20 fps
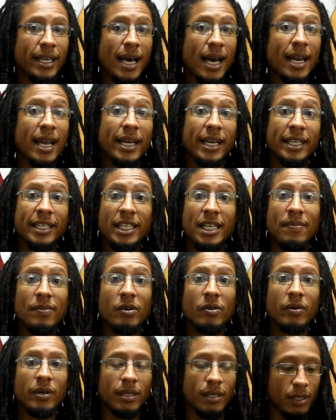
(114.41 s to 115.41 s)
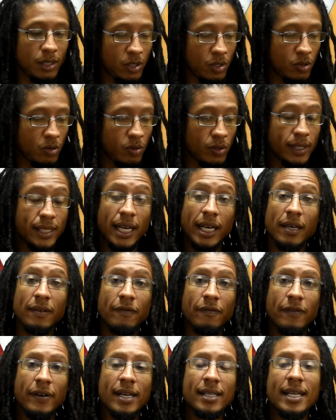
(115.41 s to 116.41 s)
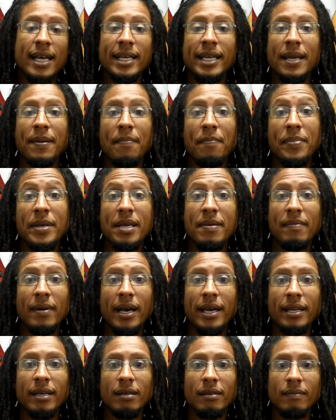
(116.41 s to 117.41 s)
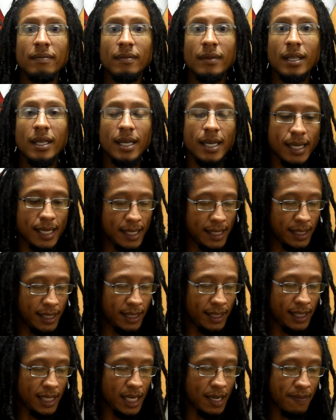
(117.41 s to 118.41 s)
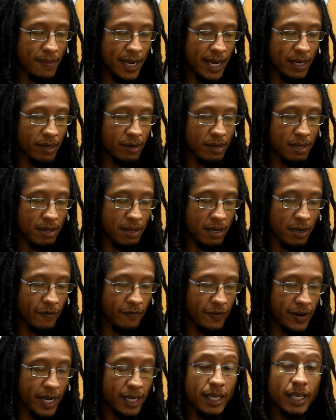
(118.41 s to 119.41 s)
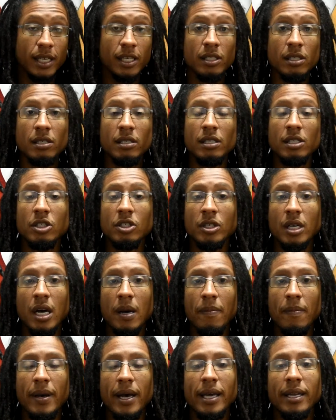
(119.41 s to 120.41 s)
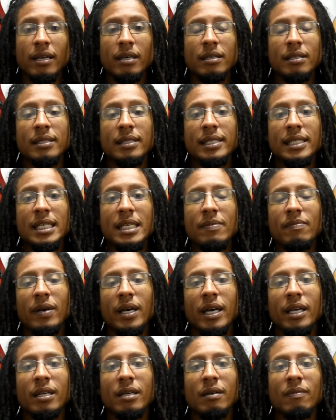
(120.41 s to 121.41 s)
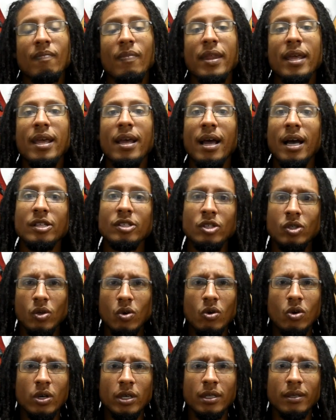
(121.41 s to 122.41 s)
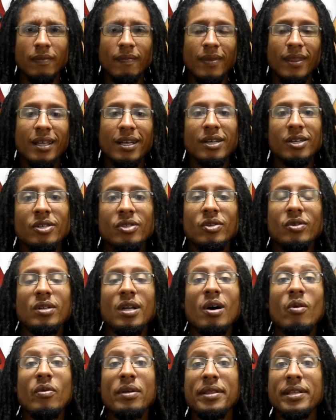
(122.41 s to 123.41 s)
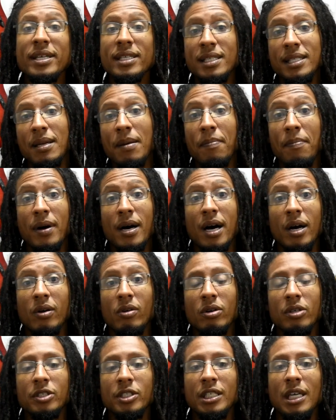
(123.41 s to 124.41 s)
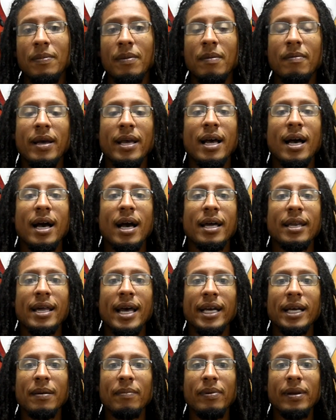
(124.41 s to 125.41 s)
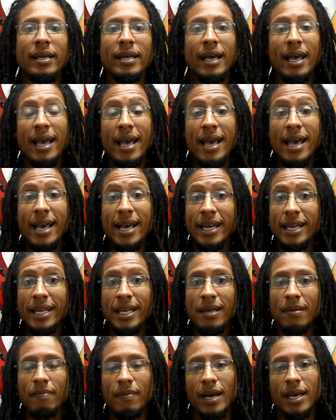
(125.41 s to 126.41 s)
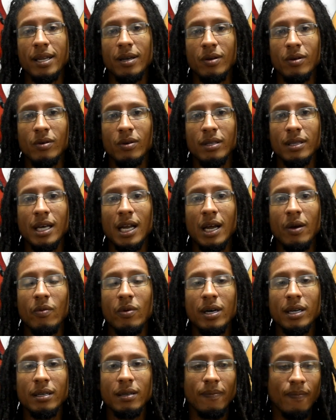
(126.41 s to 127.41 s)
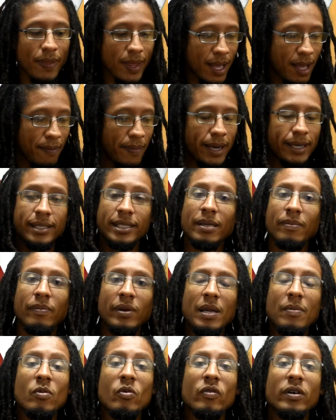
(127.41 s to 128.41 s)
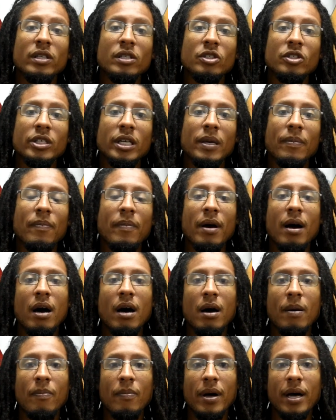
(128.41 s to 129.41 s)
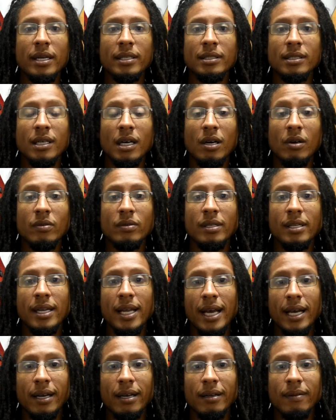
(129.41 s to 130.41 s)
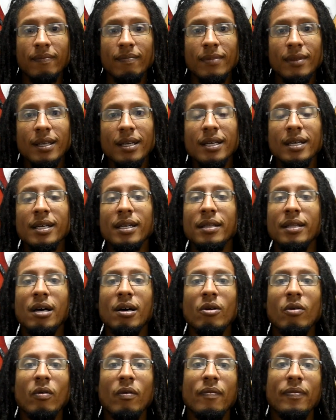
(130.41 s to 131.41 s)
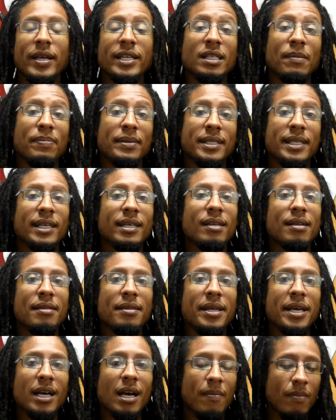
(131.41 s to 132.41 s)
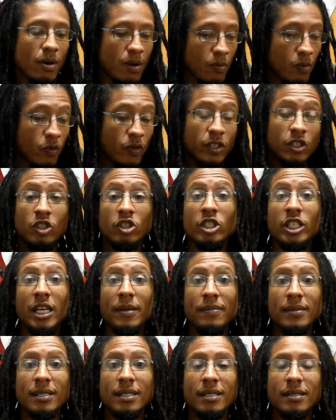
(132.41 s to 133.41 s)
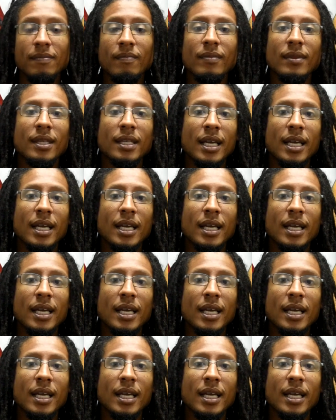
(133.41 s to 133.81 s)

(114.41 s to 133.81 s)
And I can keep going. So second fret, I get B minor, C minor on the third fret, C sharp minor, D minor, and so on. So now with this bar chord shape in my hand, I can play any minor chord that I want by simply moving the shape up and down the neck. Now, there's a particular thing about moving shapes.